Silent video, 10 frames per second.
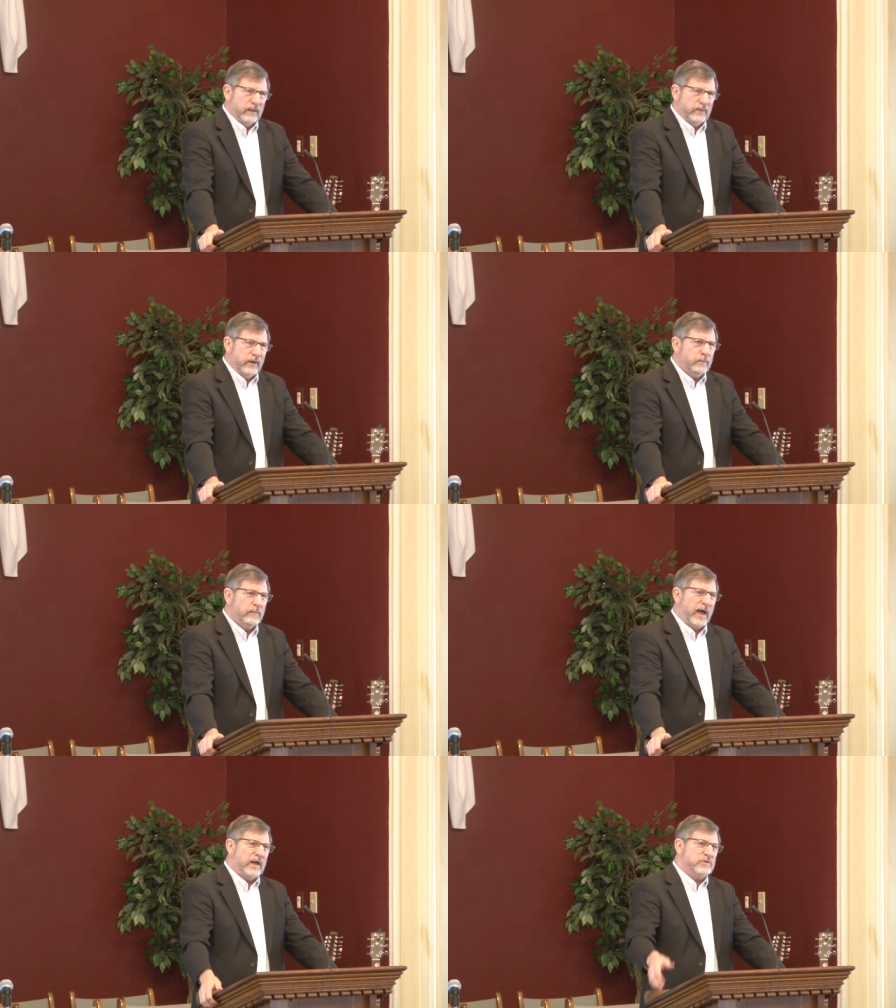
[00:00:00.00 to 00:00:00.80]
their
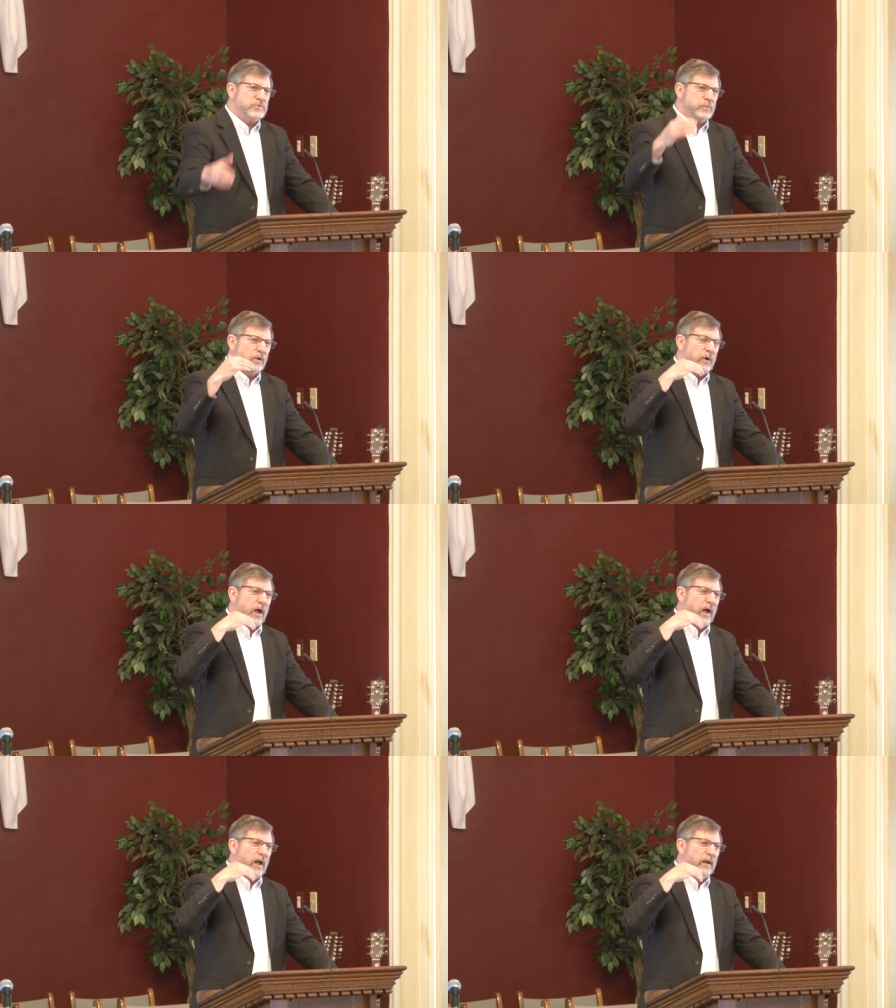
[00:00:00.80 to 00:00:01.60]
minds
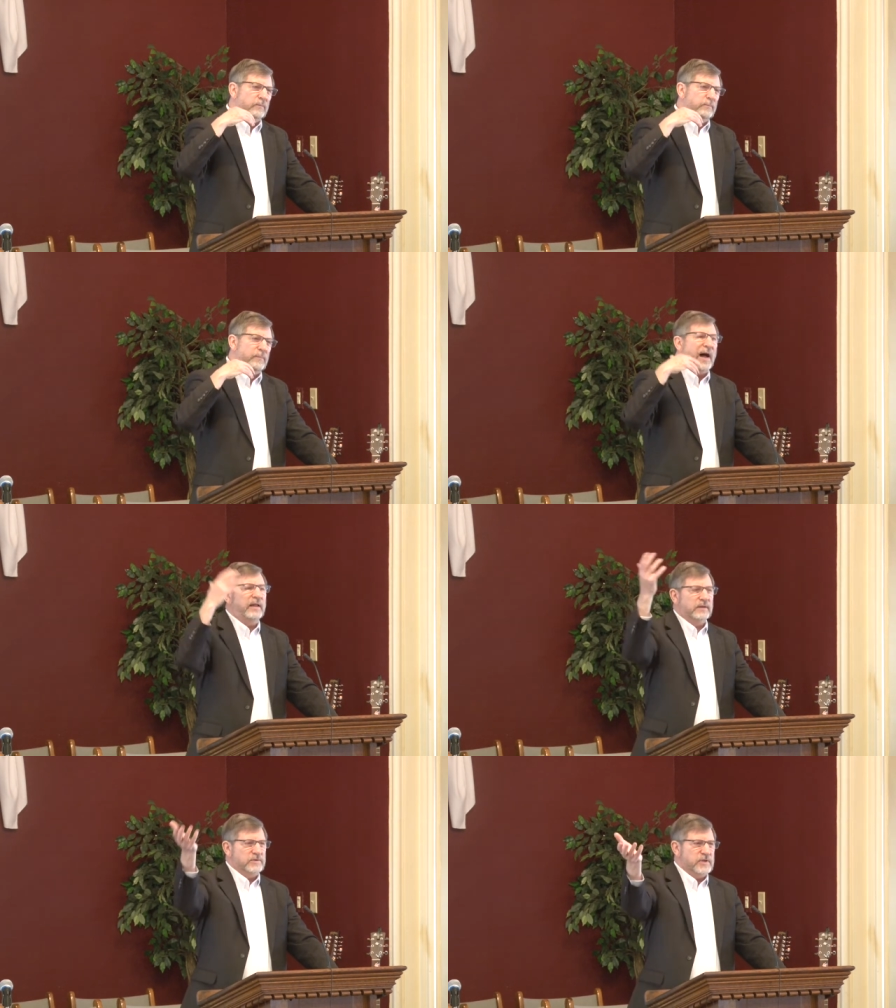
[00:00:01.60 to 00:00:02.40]
were on
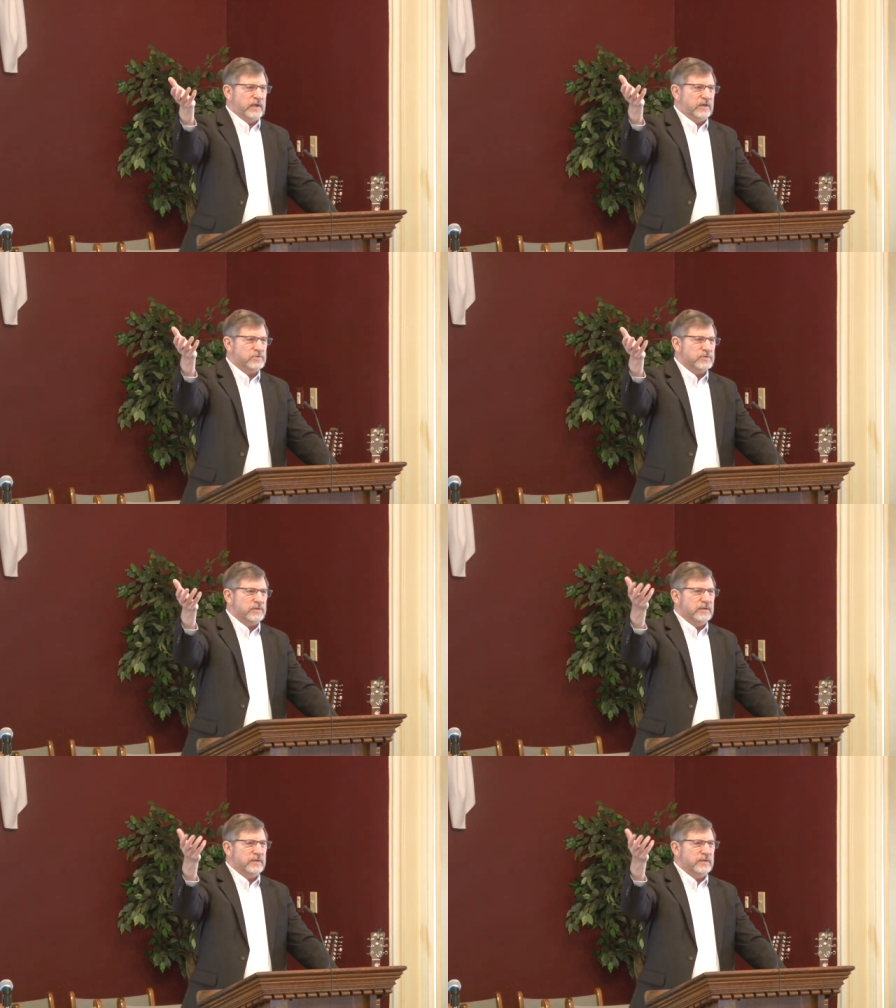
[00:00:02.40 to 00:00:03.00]
politics,